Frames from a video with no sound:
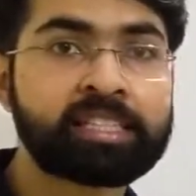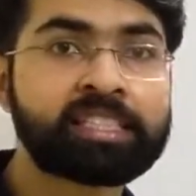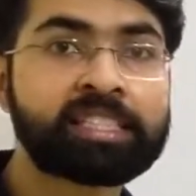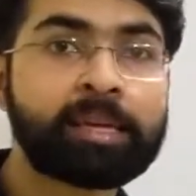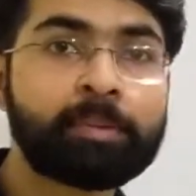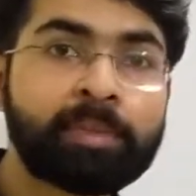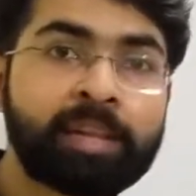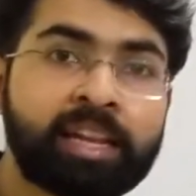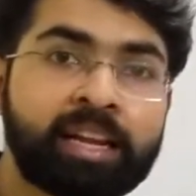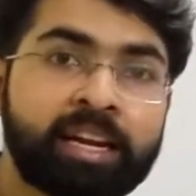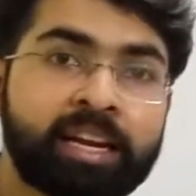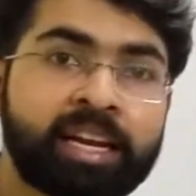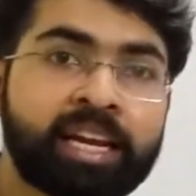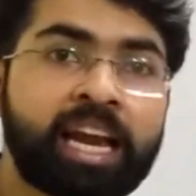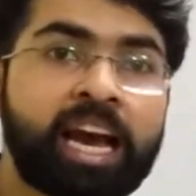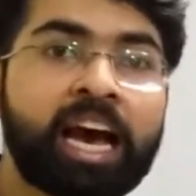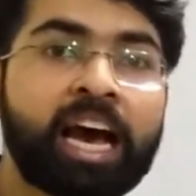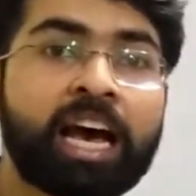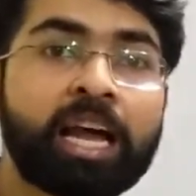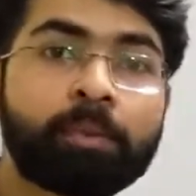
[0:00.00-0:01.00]

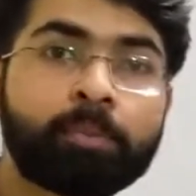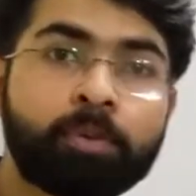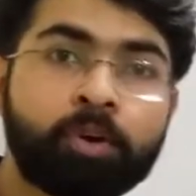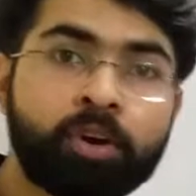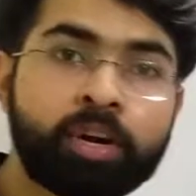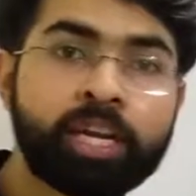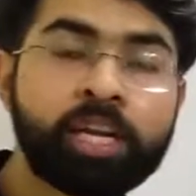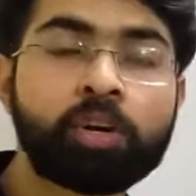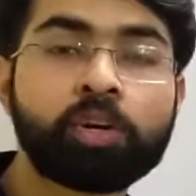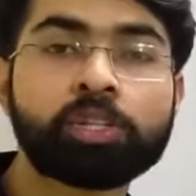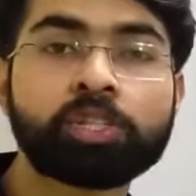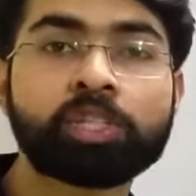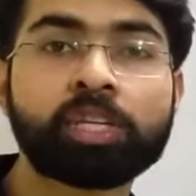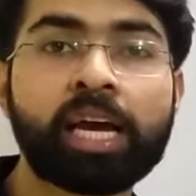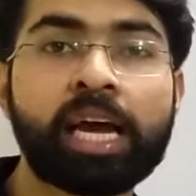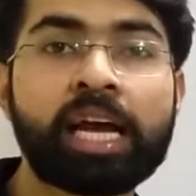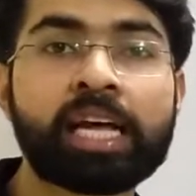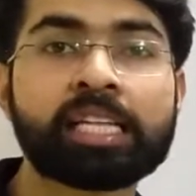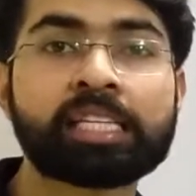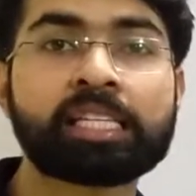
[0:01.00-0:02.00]
Similarly, our body also
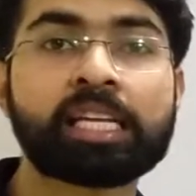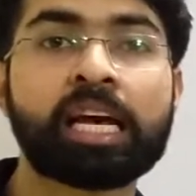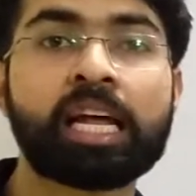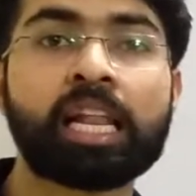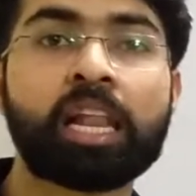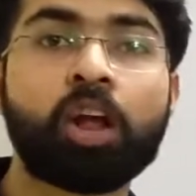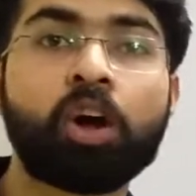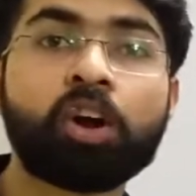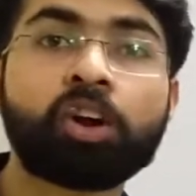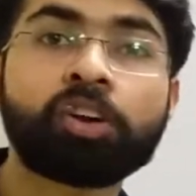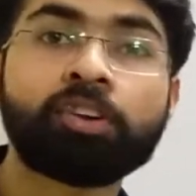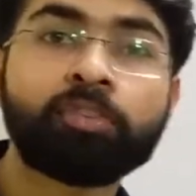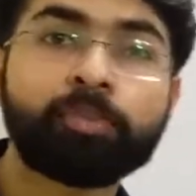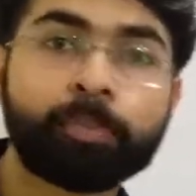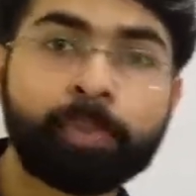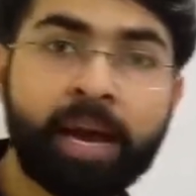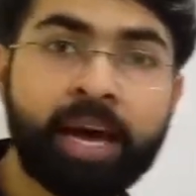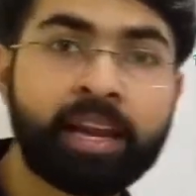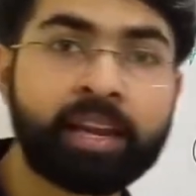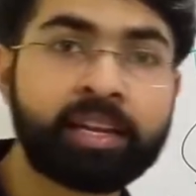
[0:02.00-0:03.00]
has a lot
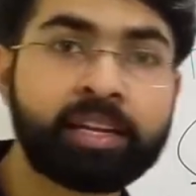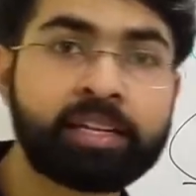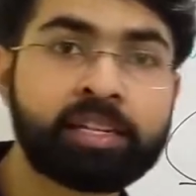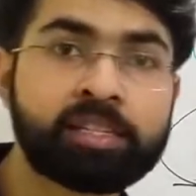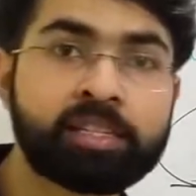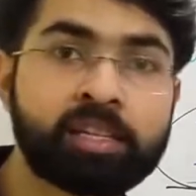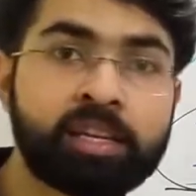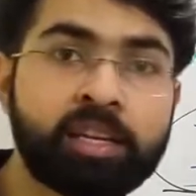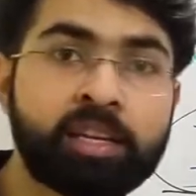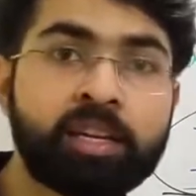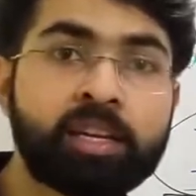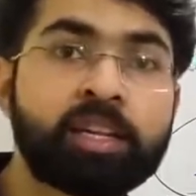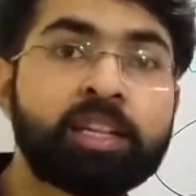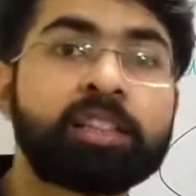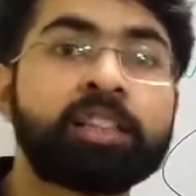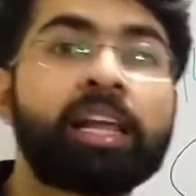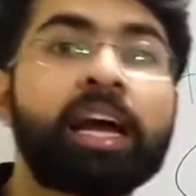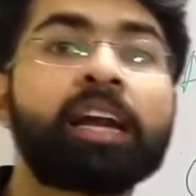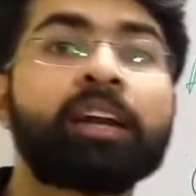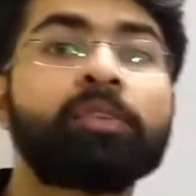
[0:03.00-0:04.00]
of barriers
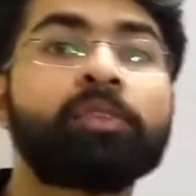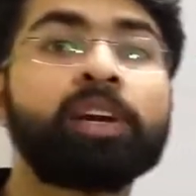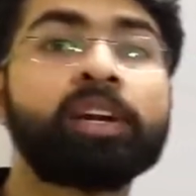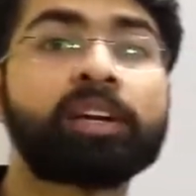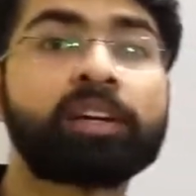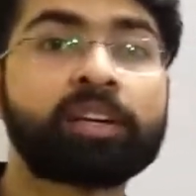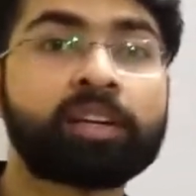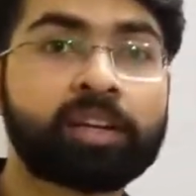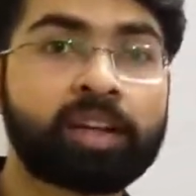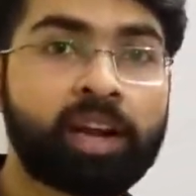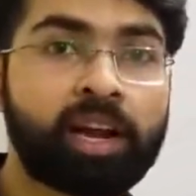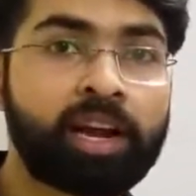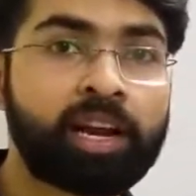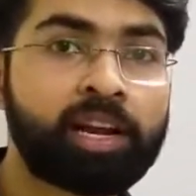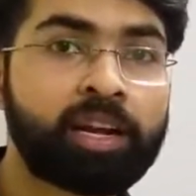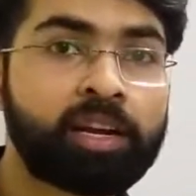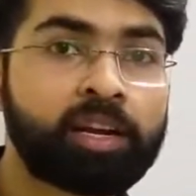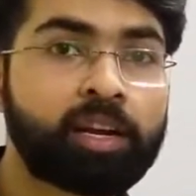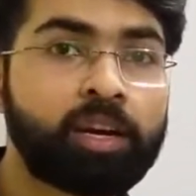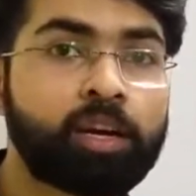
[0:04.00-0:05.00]
that will
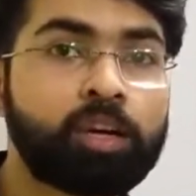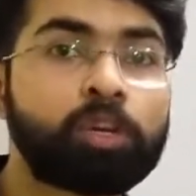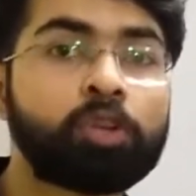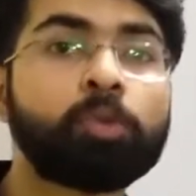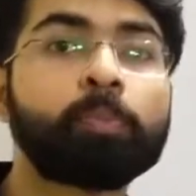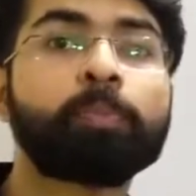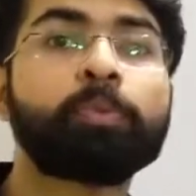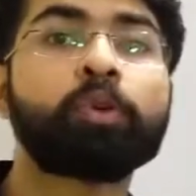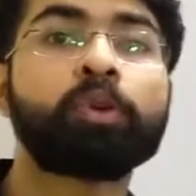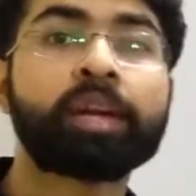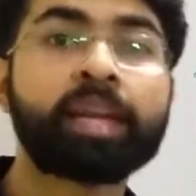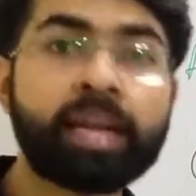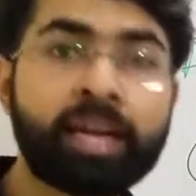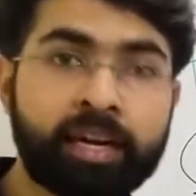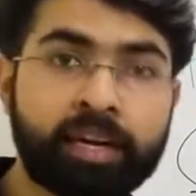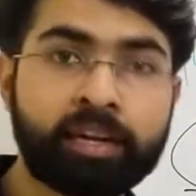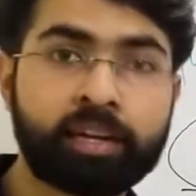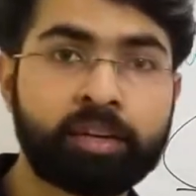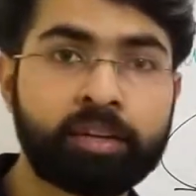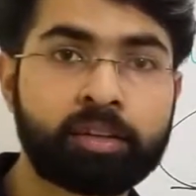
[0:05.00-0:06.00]
try to
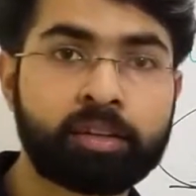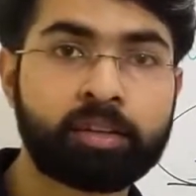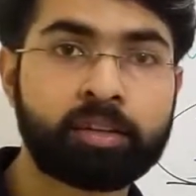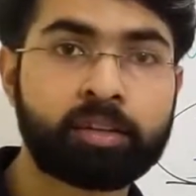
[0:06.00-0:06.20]
protect